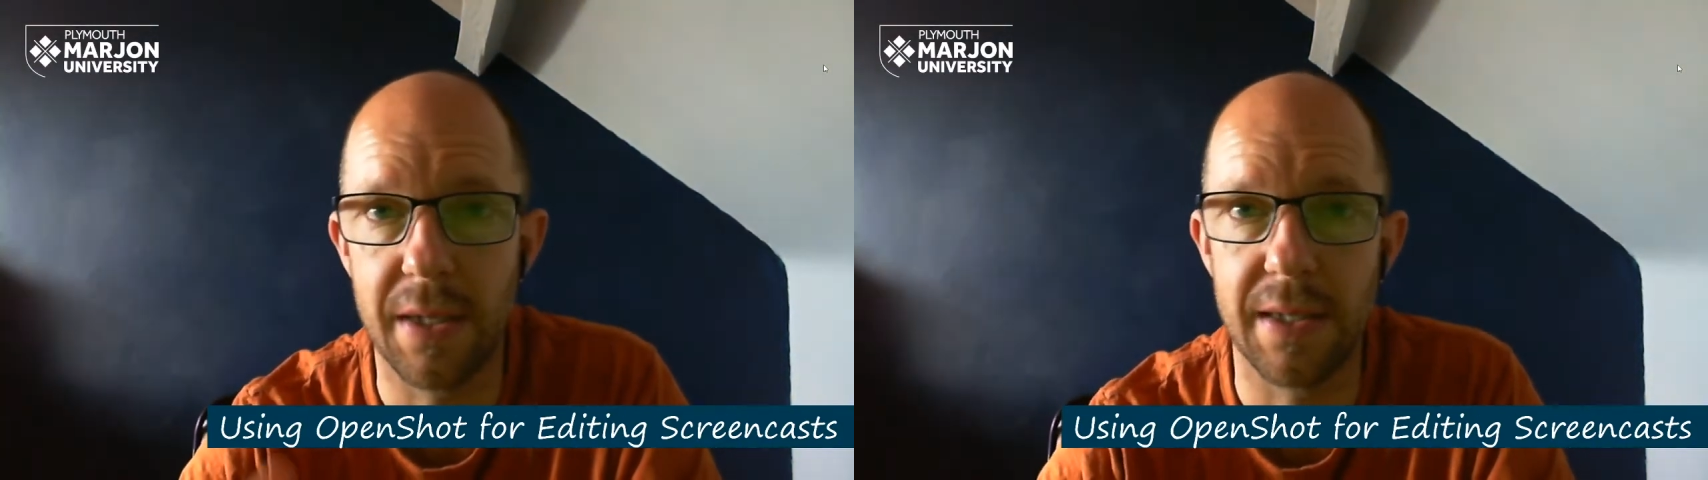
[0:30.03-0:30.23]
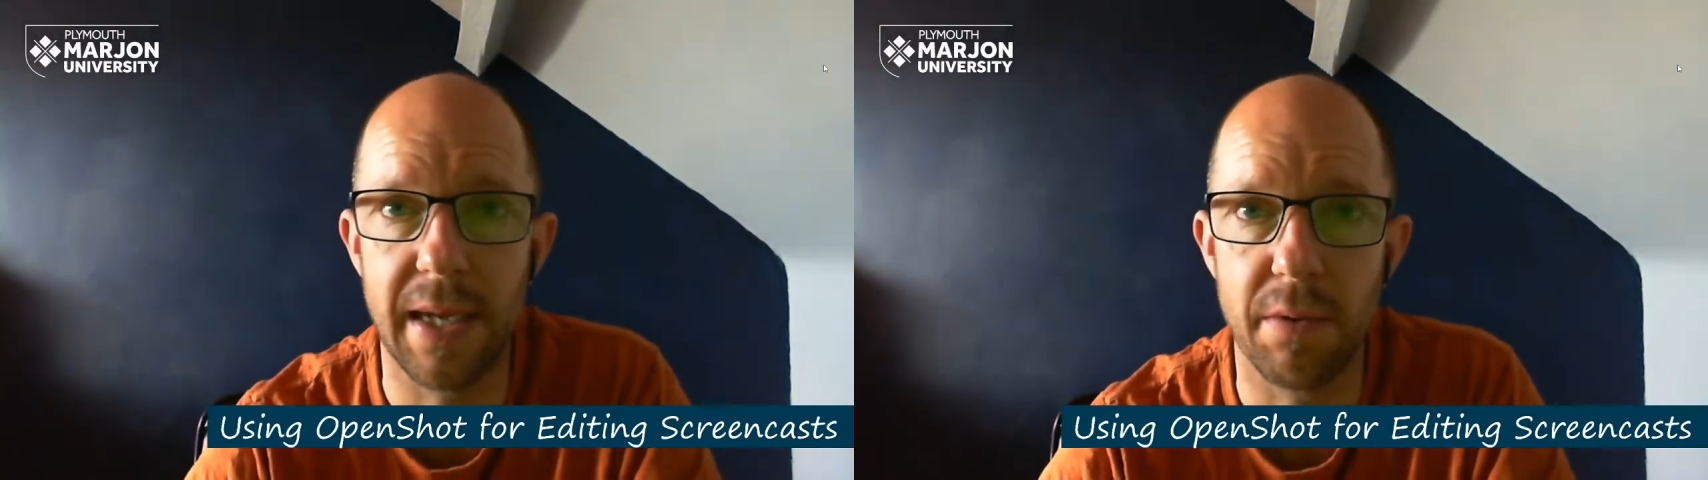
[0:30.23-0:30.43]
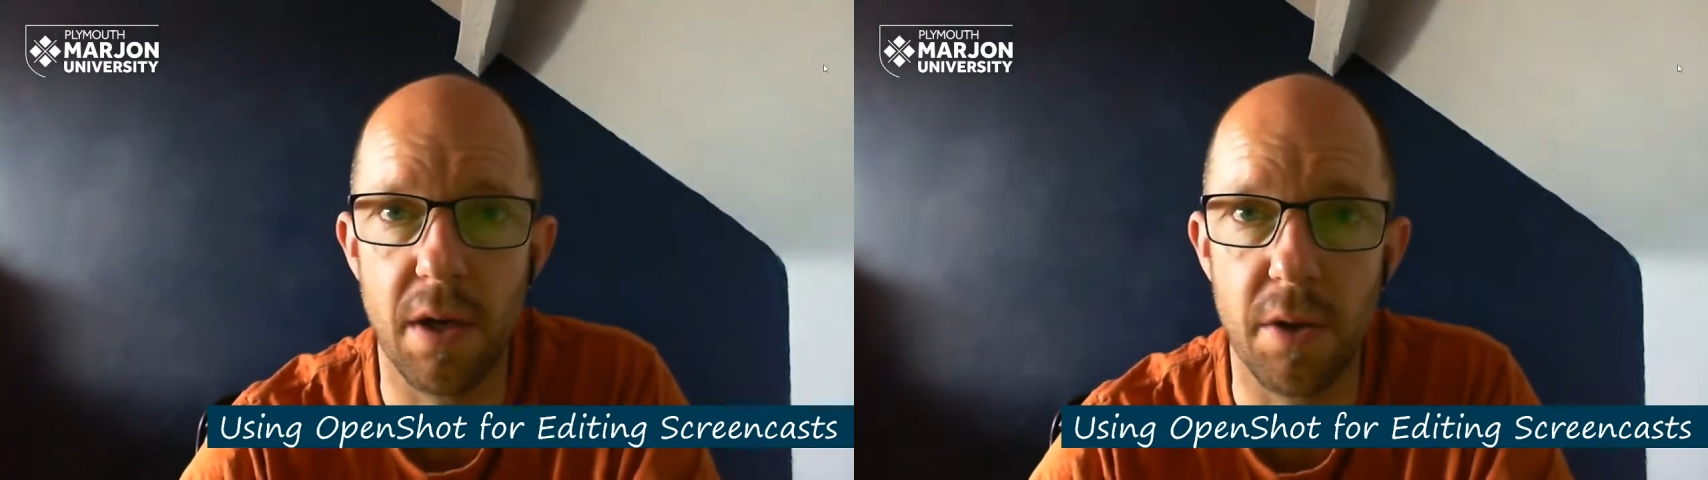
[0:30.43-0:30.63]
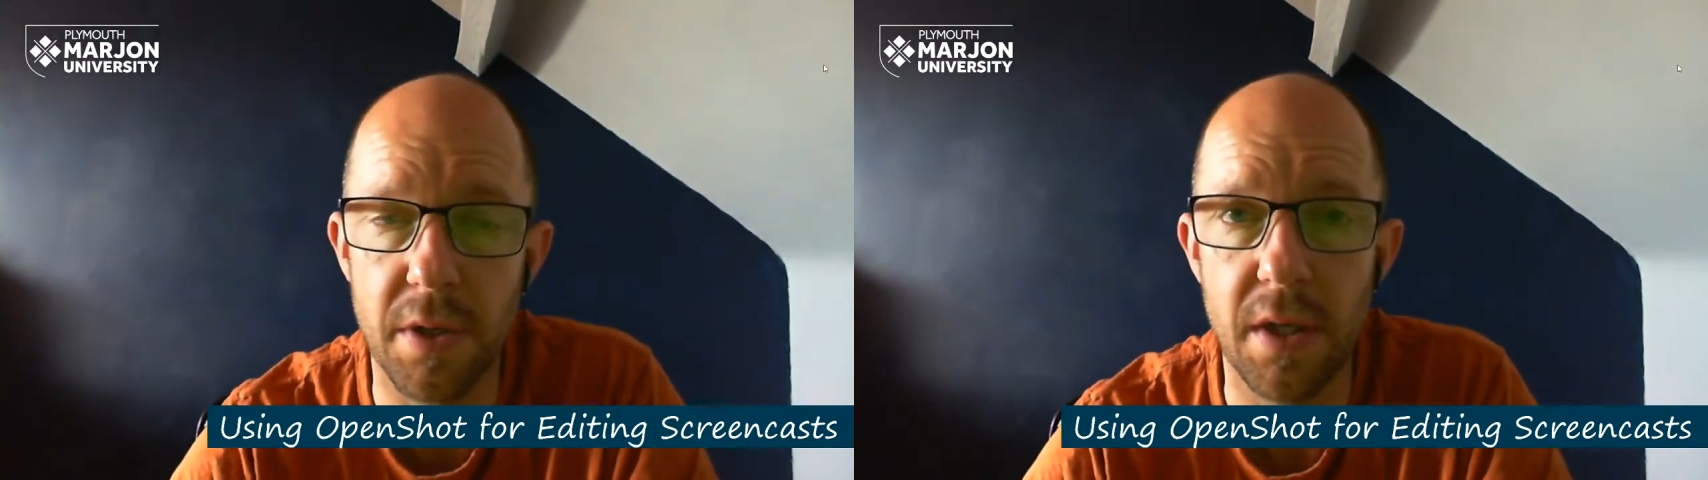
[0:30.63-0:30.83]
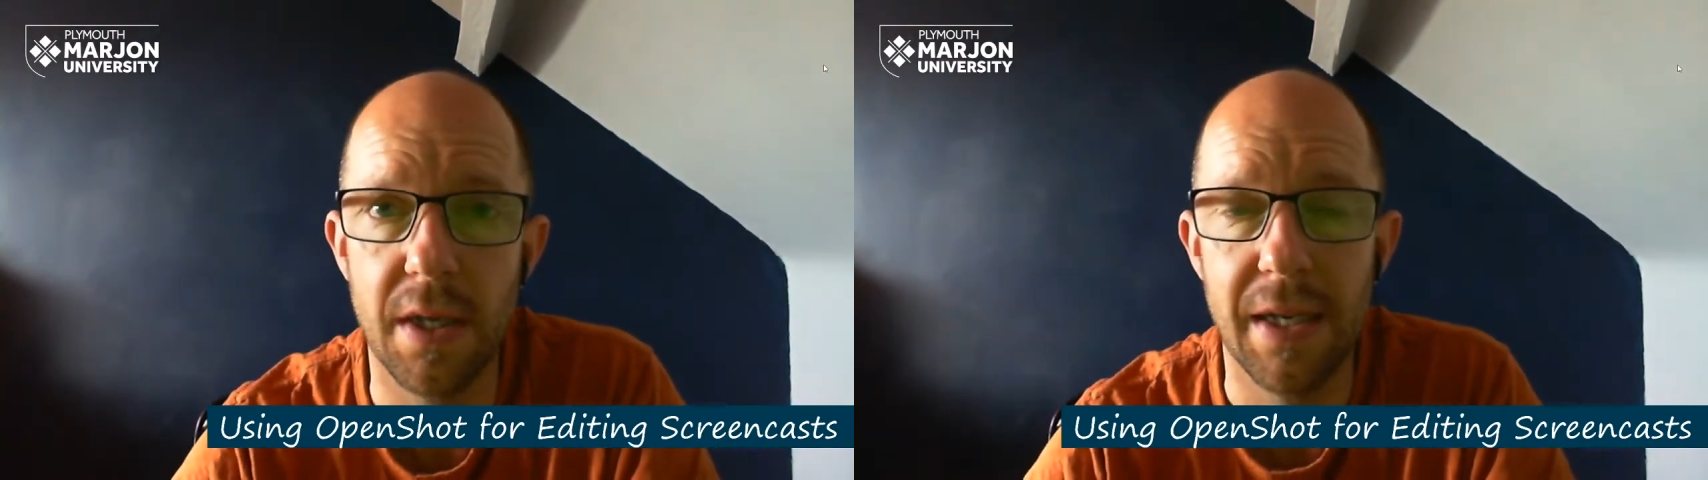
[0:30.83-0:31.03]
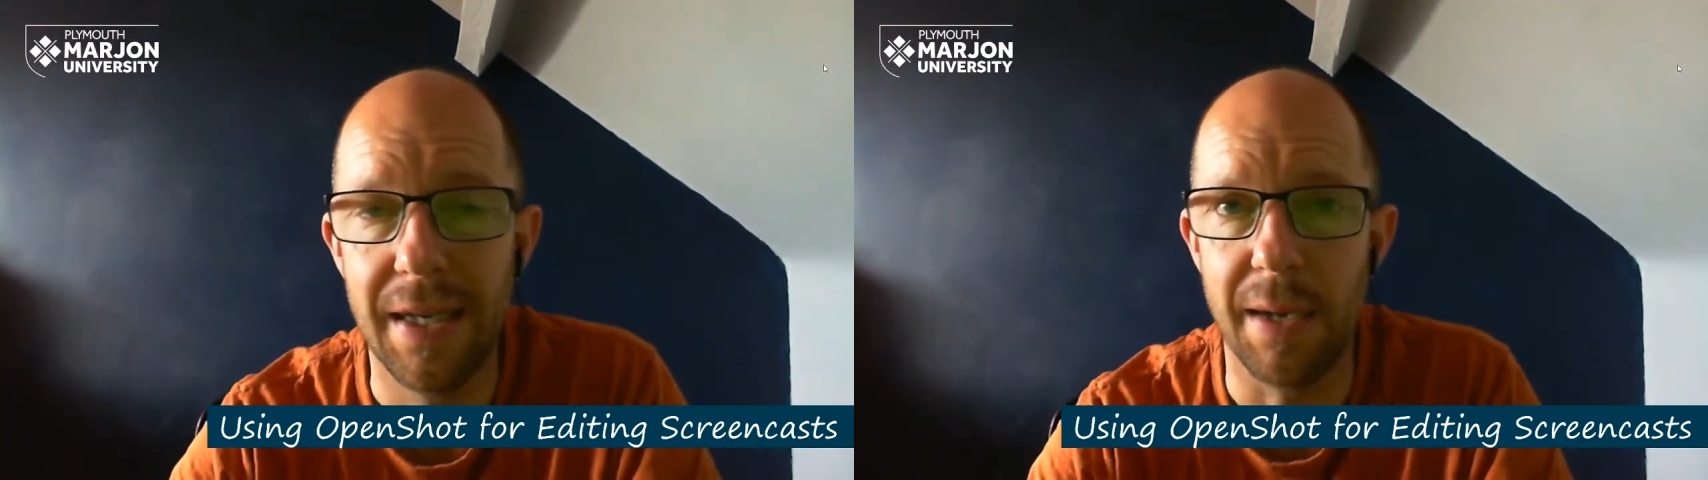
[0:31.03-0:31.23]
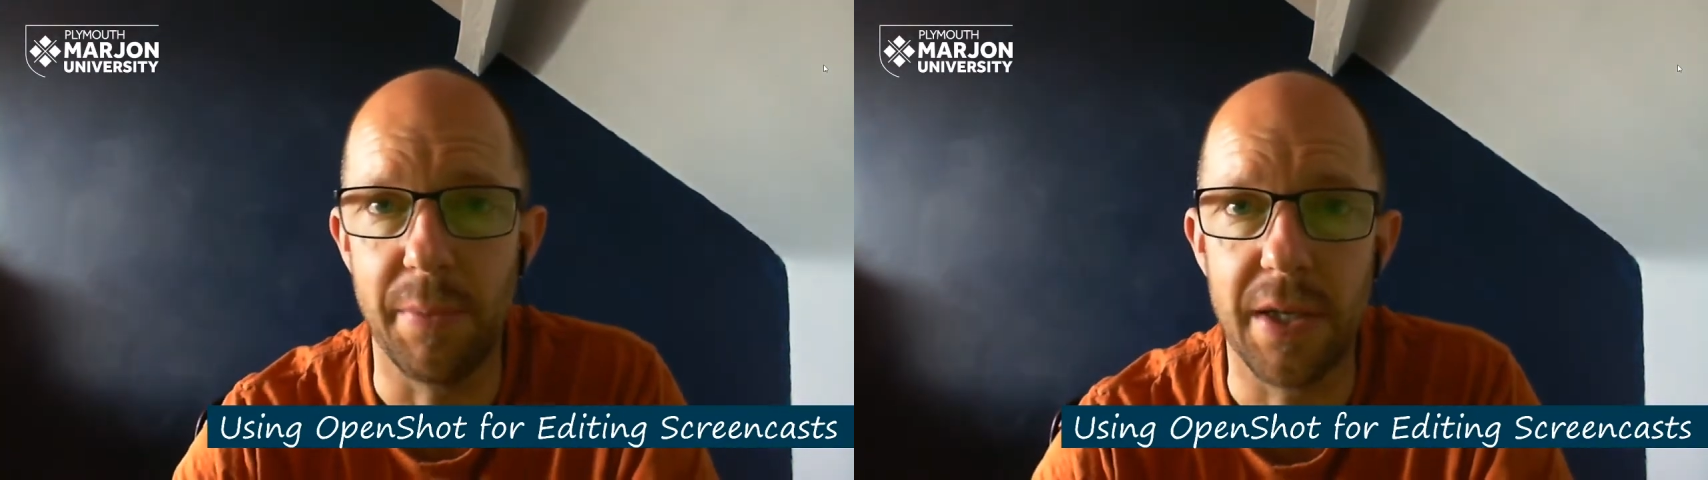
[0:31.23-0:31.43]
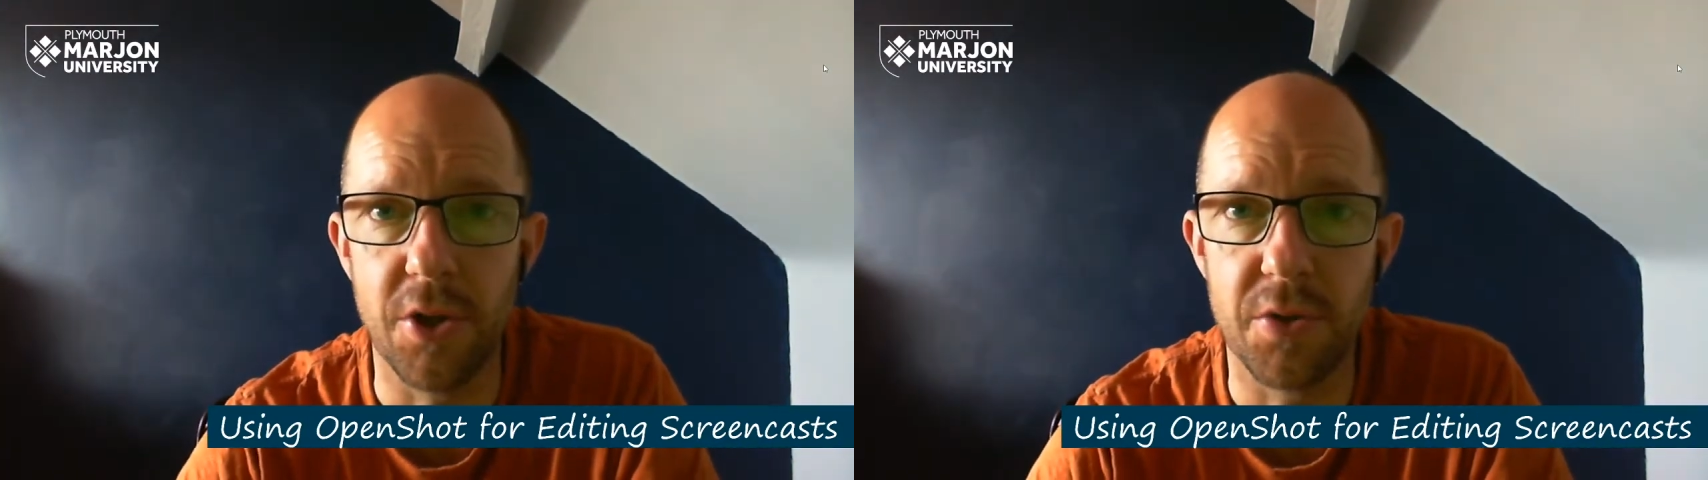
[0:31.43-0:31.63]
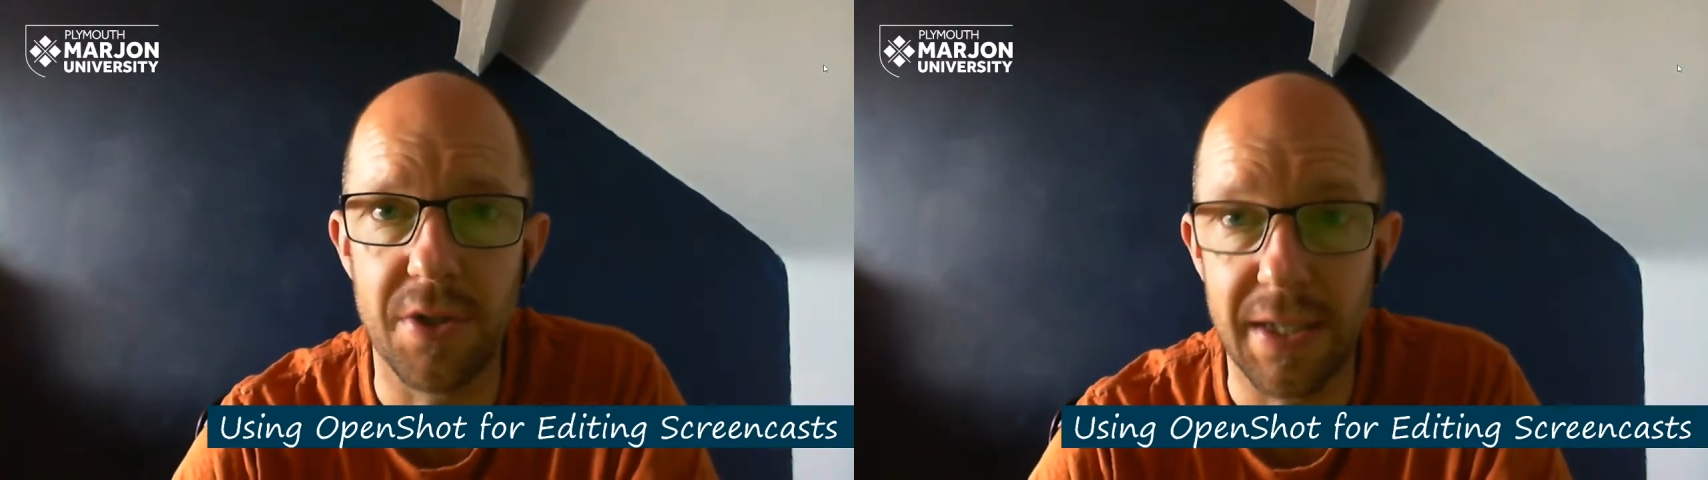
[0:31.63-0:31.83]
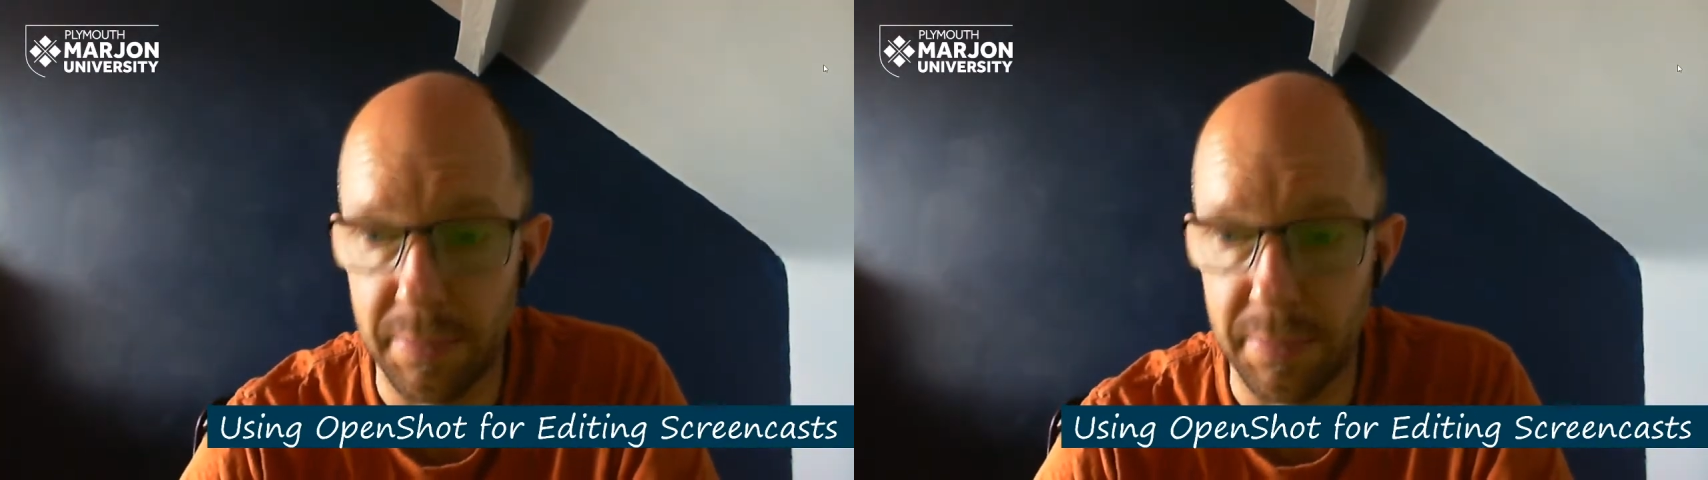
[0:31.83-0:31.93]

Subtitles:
download and we can use to clip